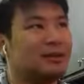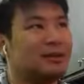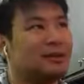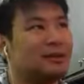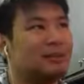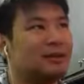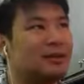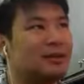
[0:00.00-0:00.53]

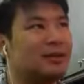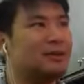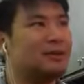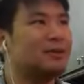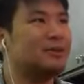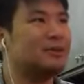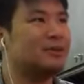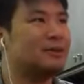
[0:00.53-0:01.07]
best
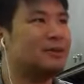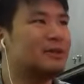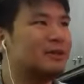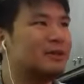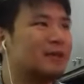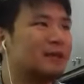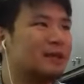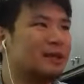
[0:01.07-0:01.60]
to
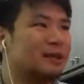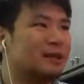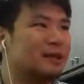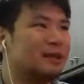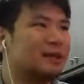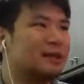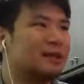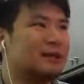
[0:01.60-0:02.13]

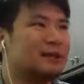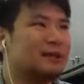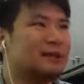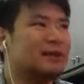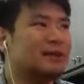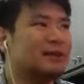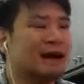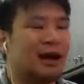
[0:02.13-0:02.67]
see
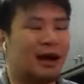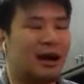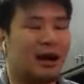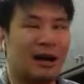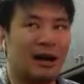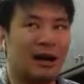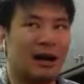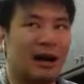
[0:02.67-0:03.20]

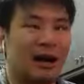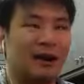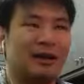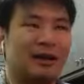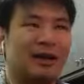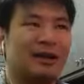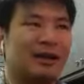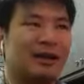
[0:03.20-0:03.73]
how I can
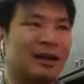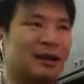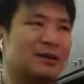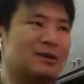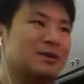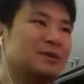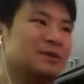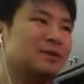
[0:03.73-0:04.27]
get
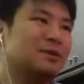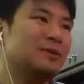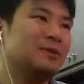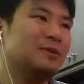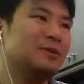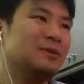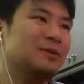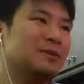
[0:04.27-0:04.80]
to
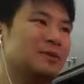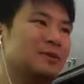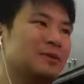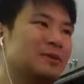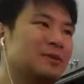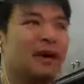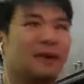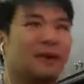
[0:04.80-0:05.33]

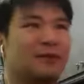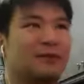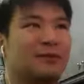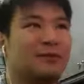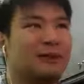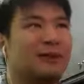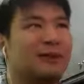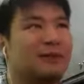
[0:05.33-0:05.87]
start
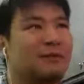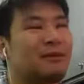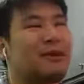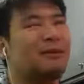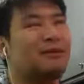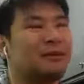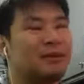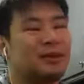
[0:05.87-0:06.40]
my
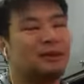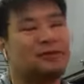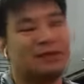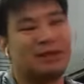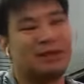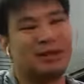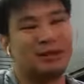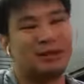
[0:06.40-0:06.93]
first job working
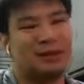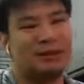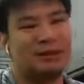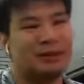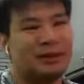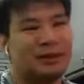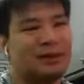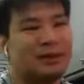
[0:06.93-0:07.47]
in Clojure.